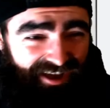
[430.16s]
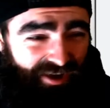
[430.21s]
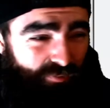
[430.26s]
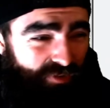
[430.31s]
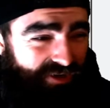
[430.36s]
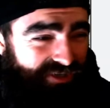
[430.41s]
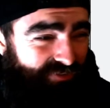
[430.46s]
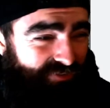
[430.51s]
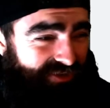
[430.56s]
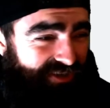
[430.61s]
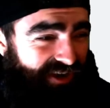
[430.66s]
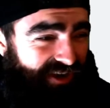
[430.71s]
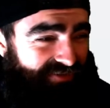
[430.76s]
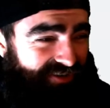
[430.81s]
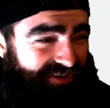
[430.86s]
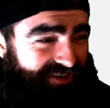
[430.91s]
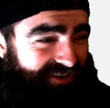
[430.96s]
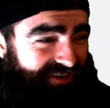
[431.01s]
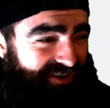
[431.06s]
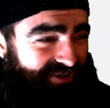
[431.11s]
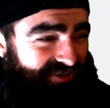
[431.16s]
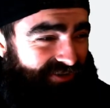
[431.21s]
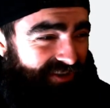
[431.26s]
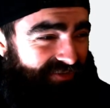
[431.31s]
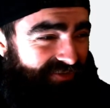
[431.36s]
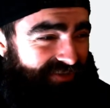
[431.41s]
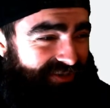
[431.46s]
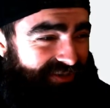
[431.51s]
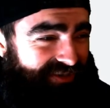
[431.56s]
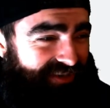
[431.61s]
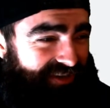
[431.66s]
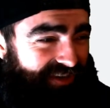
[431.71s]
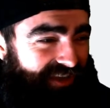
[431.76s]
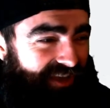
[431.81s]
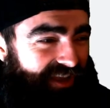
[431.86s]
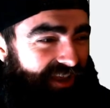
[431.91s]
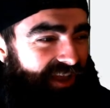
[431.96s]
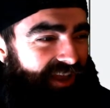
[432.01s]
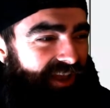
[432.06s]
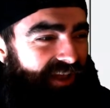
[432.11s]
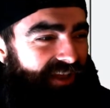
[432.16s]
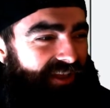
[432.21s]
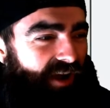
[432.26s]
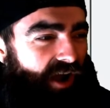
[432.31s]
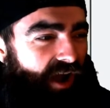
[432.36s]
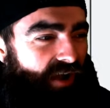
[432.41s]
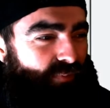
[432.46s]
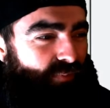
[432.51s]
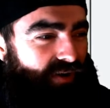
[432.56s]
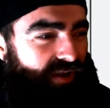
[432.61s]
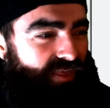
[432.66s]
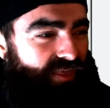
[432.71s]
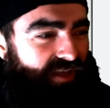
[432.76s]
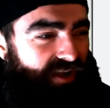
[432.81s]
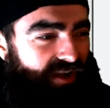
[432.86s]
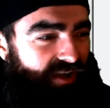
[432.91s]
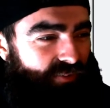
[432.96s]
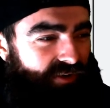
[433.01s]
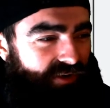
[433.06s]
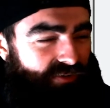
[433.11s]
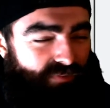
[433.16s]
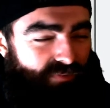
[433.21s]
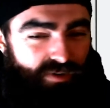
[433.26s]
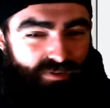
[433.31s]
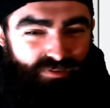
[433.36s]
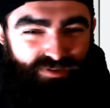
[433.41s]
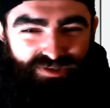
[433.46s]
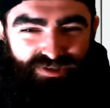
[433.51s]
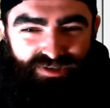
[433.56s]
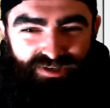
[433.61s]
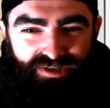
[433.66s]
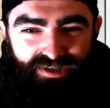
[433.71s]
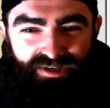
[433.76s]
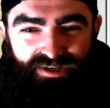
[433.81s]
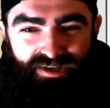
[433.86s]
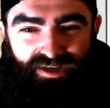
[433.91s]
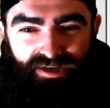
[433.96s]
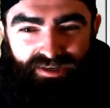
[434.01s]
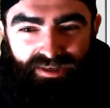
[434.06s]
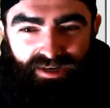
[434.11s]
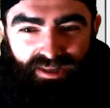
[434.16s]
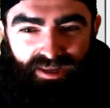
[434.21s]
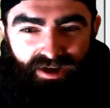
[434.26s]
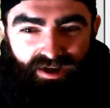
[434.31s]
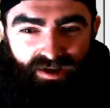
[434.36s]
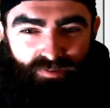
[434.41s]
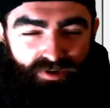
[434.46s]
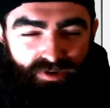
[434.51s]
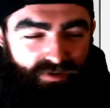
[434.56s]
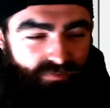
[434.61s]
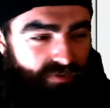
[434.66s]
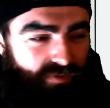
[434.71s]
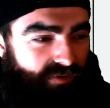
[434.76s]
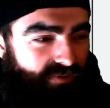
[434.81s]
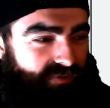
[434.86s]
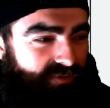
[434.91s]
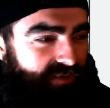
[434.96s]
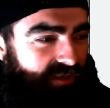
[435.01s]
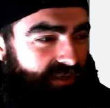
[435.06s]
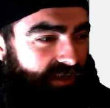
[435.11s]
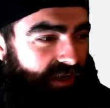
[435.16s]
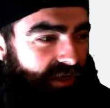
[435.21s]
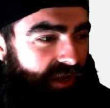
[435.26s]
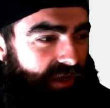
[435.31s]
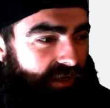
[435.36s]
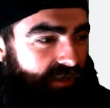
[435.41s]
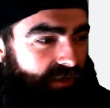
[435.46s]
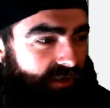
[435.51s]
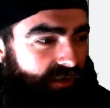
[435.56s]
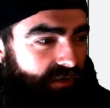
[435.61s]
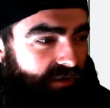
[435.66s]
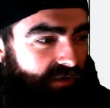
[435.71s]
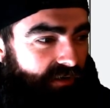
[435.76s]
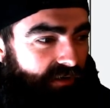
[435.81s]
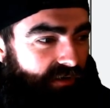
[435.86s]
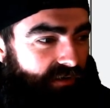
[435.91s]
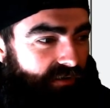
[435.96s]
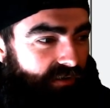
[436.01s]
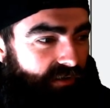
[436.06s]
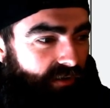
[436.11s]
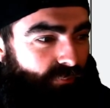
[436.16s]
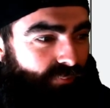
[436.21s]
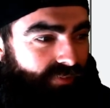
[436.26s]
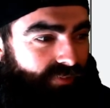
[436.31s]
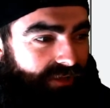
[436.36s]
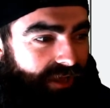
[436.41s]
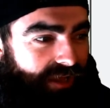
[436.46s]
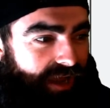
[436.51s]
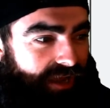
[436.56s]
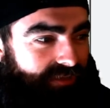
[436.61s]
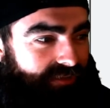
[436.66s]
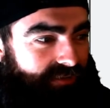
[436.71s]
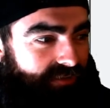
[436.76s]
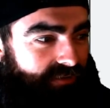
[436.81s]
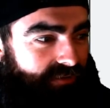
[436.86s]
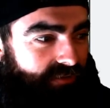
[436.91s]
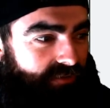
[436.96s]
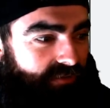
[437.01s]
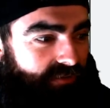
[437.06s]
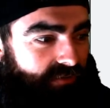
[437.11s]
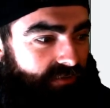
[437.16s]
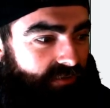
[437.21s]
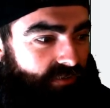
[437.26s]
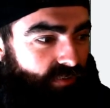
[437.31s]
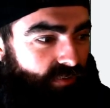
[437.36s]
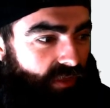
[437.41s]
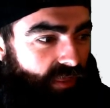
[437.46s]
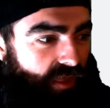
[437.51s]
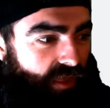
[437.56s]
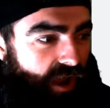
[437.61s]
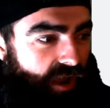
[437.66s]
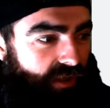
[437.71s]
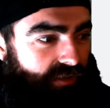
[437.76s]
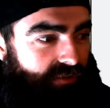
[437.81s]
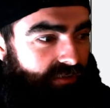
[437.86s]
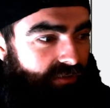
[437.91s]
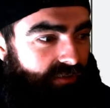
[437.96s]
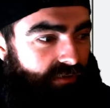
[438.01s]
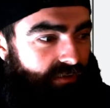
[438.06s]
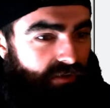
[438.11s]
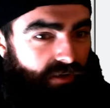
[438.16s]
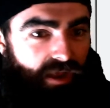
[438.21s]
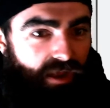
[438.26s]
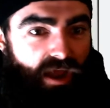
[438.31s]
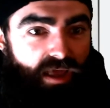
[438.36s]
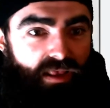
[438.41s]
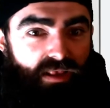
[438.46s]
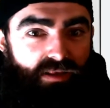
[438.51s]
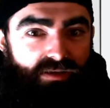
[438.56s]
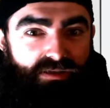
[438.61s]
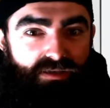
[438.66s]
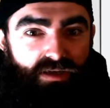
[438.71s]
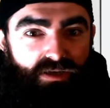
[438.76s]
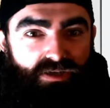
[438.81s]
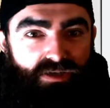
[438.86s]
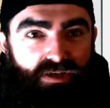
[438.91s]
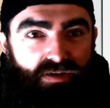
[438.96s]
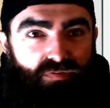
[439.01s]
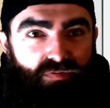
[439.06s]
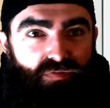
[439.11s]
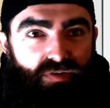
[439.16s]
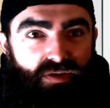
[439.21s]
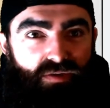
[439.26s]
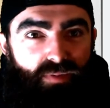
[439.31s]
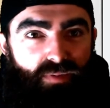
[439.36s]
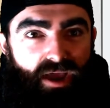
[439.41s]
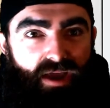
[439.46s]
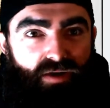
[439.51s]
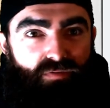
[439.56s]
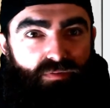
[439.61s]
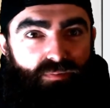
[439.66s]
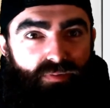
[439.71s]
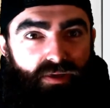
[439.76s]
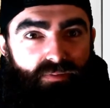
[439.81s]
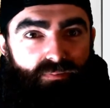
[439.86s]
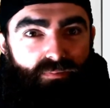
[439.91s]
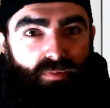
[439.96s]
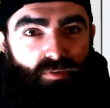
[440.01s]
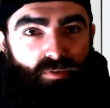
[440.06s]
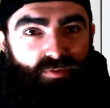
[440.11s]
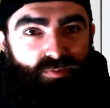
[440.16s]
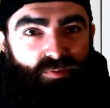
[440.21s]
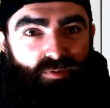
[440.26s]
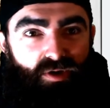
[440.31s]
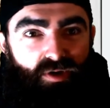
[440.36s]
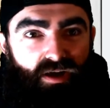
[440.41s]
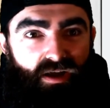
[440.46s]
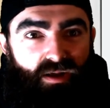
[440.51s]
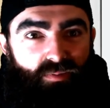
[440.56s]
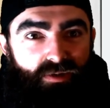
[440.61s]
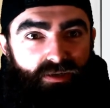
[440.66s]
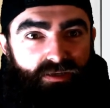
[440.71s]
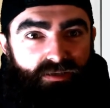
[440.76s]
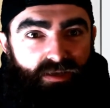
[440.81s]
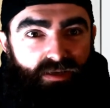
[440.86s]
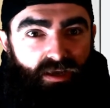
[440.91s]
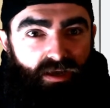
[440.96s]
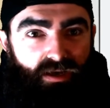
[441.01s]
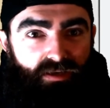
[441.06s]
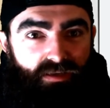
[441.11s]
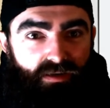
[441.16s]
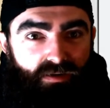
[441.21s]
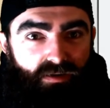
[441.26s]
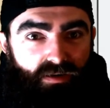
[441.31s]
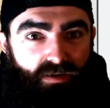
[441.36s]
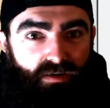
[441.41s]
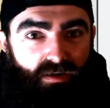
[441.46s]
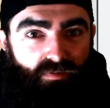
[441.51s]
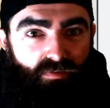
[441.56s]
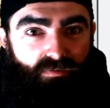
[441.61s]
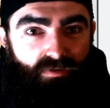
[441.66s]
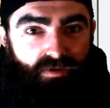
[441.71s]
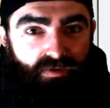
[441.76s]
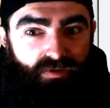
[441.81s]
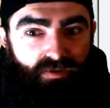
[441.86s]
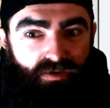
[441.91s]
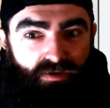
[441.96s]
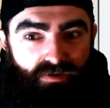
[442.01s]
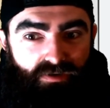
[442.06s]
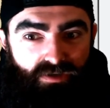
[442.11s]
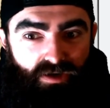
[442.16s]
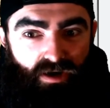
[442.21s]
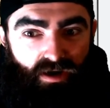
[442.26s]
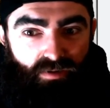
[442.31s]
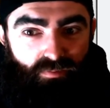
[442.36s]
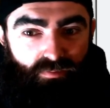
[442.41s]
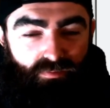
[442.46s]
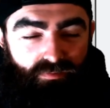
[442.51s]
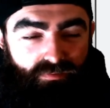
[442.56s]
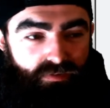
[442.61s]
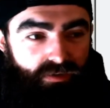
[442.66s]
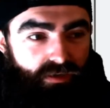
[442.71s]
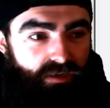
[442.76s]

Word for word: I wish it was Comedy Central. That'd be sick. Hot Breath Comedy Roast. I did a comedy roast and I had a blast doing that. I got such good feedback from like multiple comics saying I did a really good job,